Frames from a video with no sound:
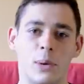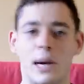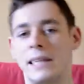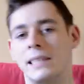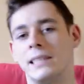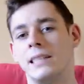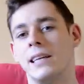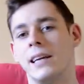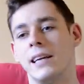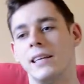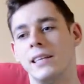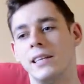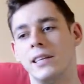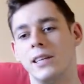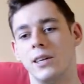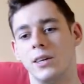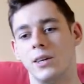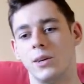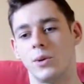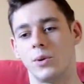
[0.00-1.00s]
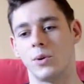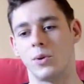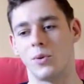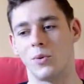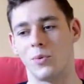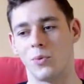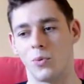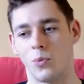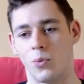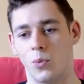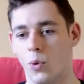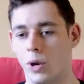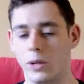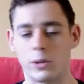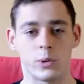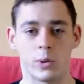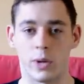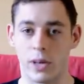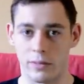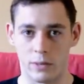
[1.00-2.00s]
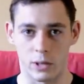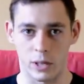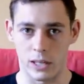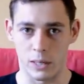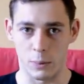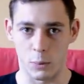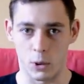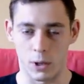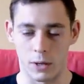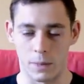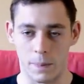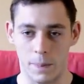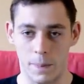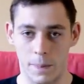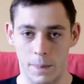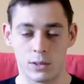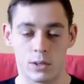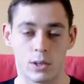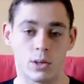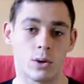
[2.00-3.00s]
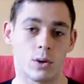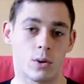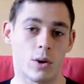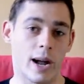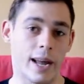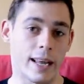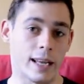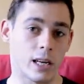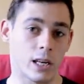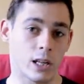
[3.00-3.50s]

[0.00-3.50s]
practicing Aikido whatsoever anymore. So I